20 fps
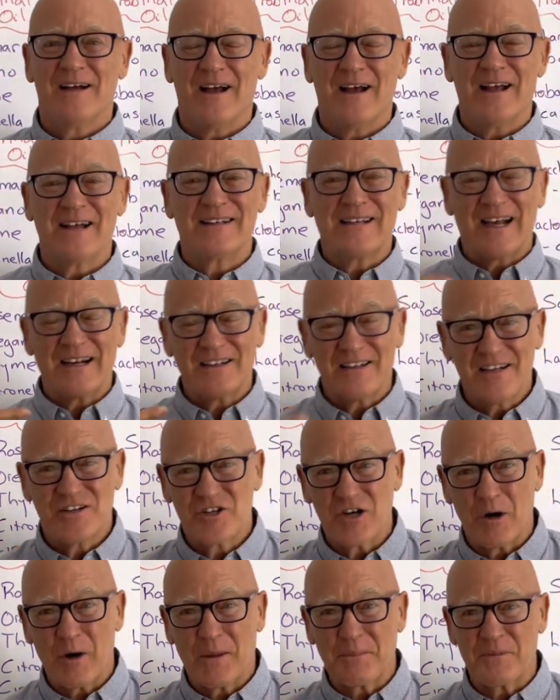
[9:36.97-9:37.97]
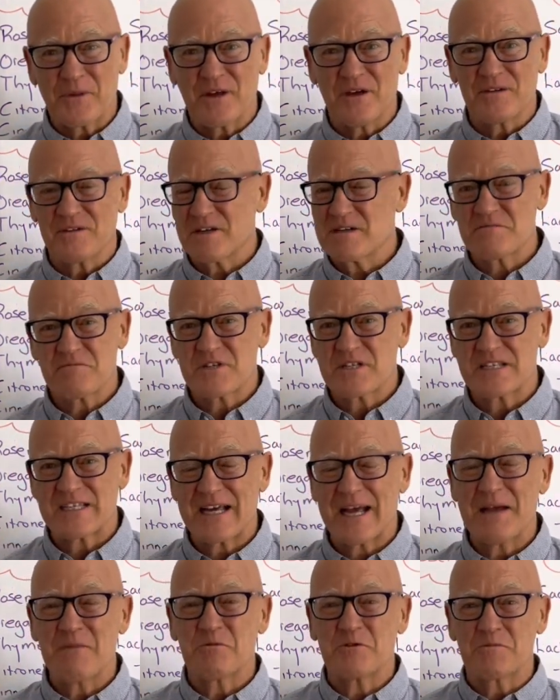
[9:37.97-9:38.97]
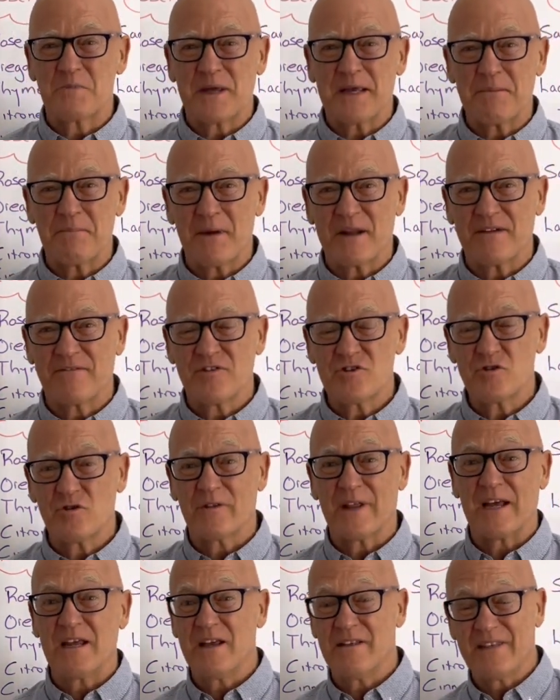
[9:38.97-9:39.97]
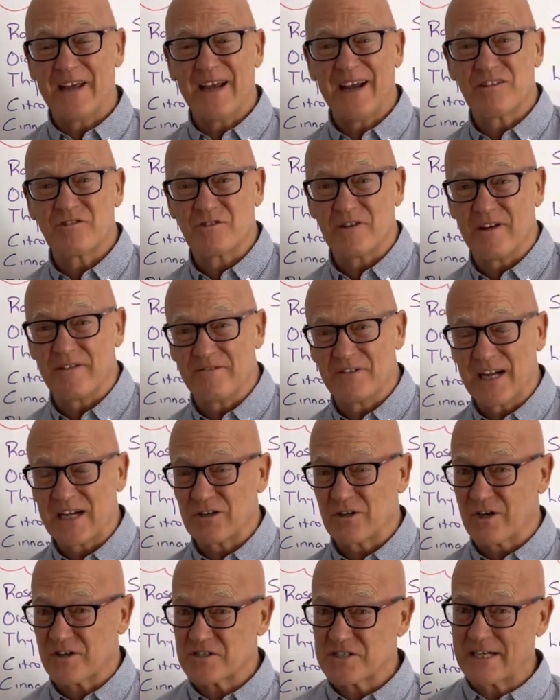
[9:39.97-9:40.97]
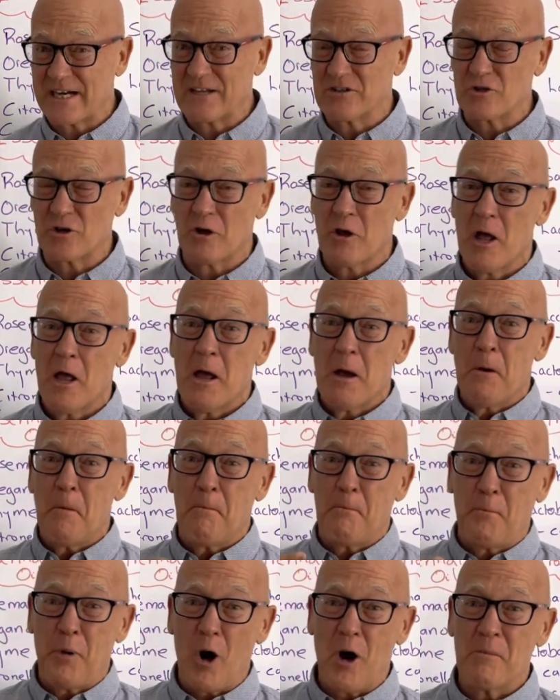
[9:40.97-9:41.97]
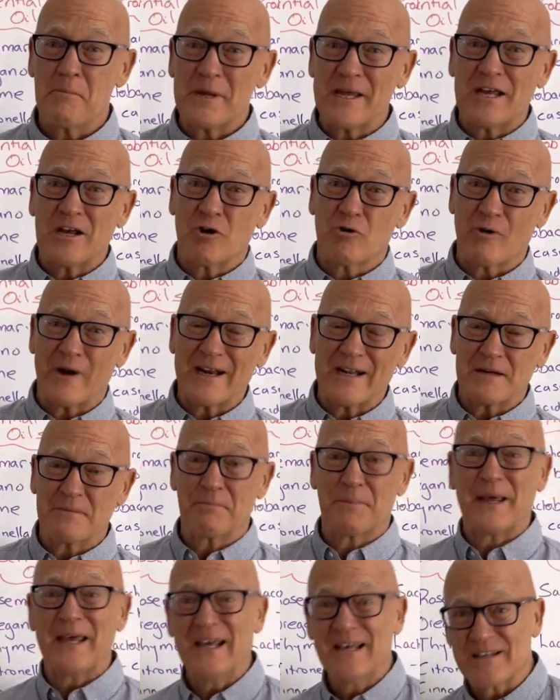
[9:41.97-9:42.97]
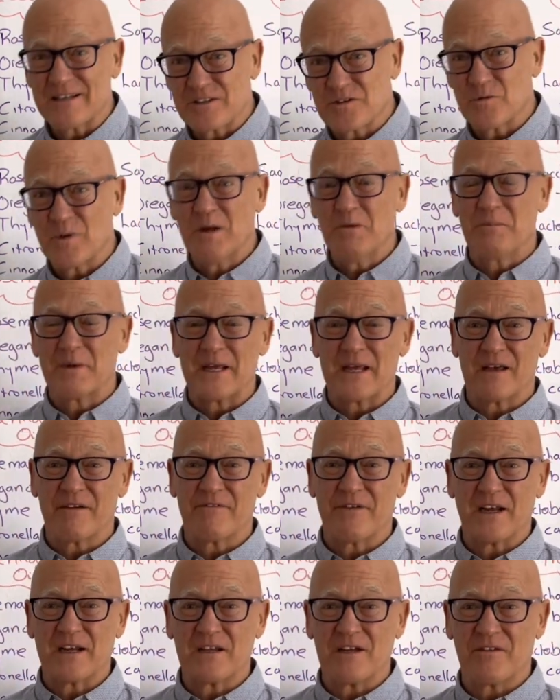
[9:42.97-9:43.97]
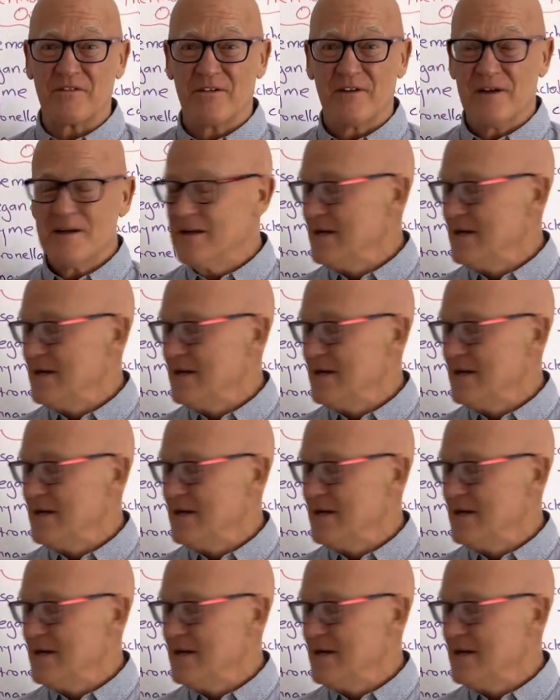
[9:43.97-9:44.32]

exactly show up the same as being beneficial. They actually have done a lot of studies on pomegranate peel as well being effective.